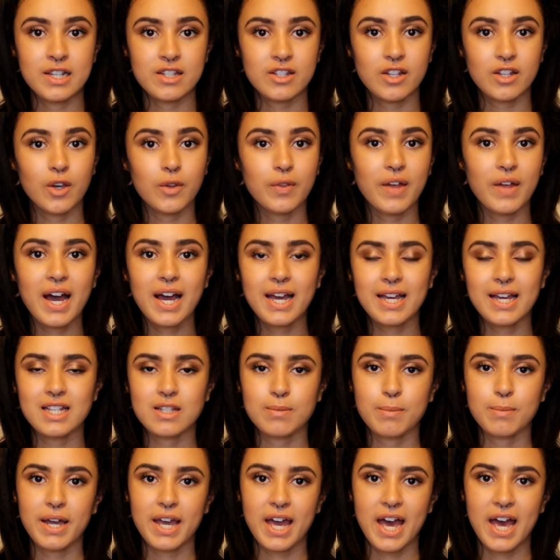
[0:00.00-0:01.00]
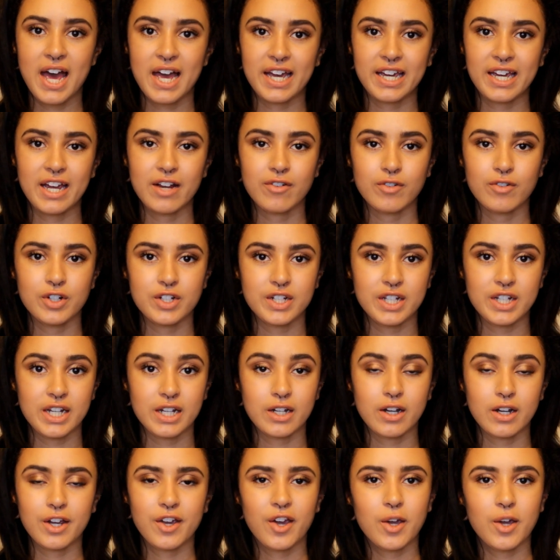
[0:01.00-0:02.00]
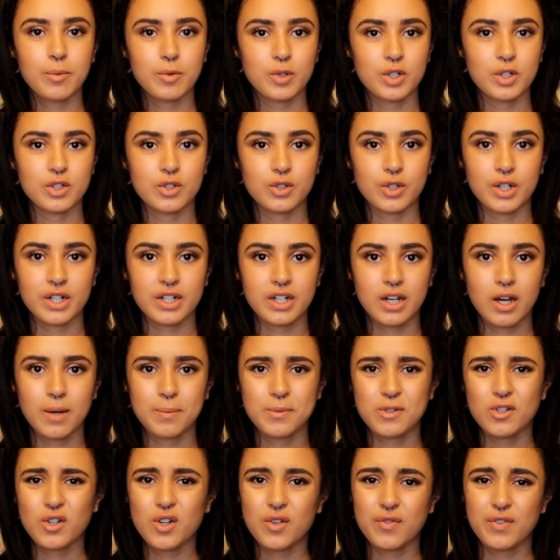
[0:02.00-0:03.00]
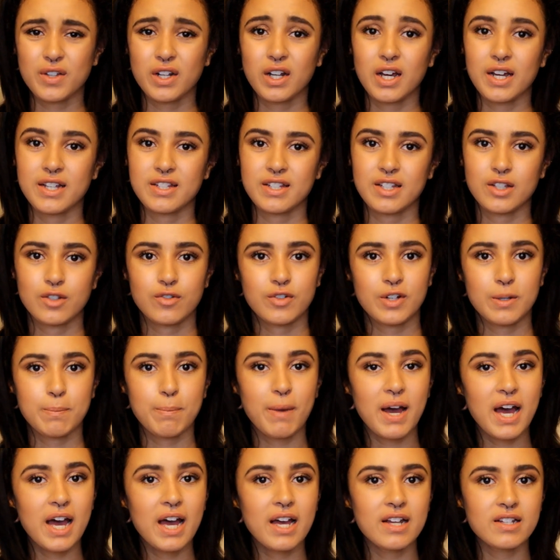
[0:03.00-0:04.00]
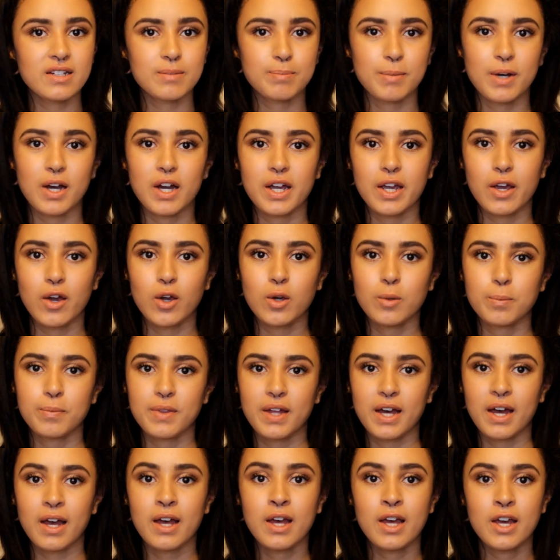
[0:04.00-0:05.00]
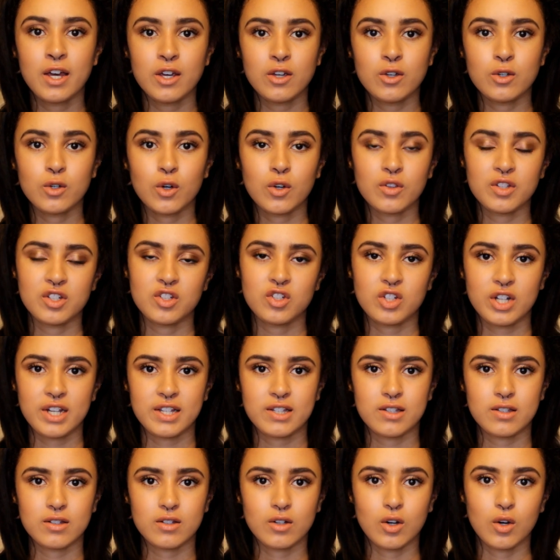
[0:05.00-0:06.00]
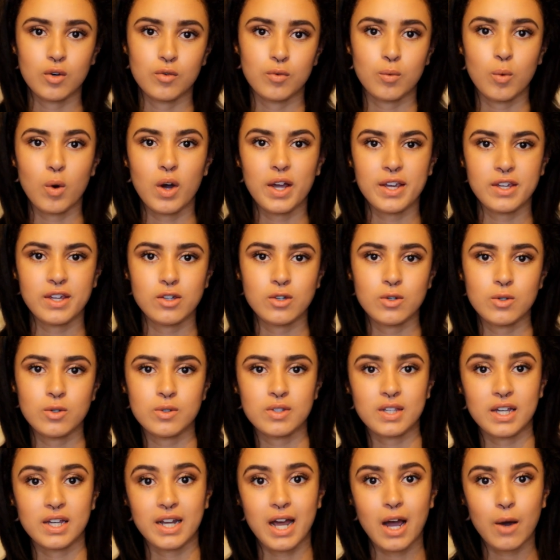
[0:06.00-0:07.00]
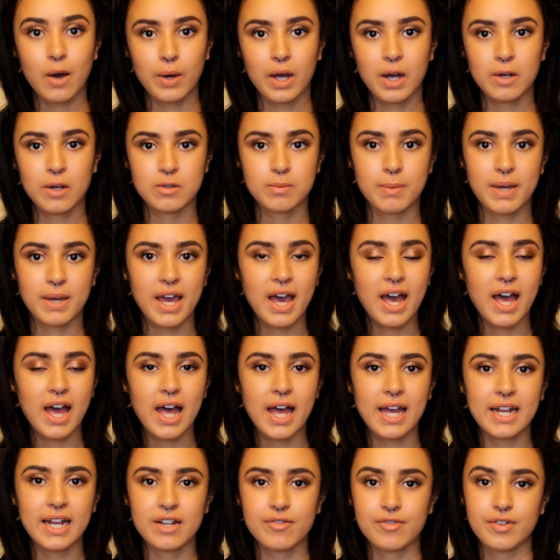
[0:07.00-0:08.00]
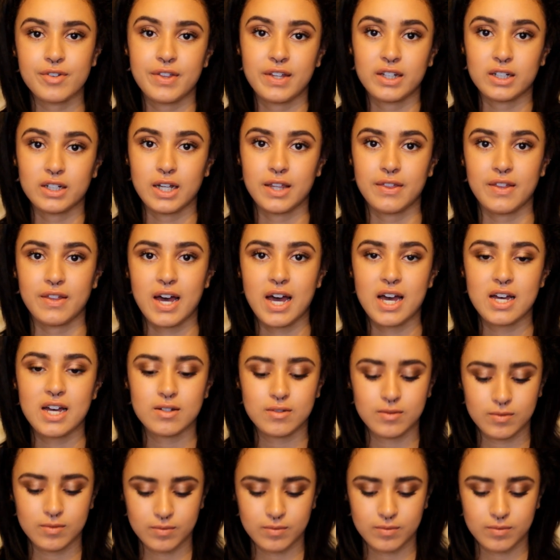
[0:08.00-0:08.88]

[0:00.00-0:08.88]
So that is my hair care routine. I hope you enjoyed it. I'm sorry if the lighting's really bad but I hope that you got the gist of what I use and how it helps my hair and everything like that.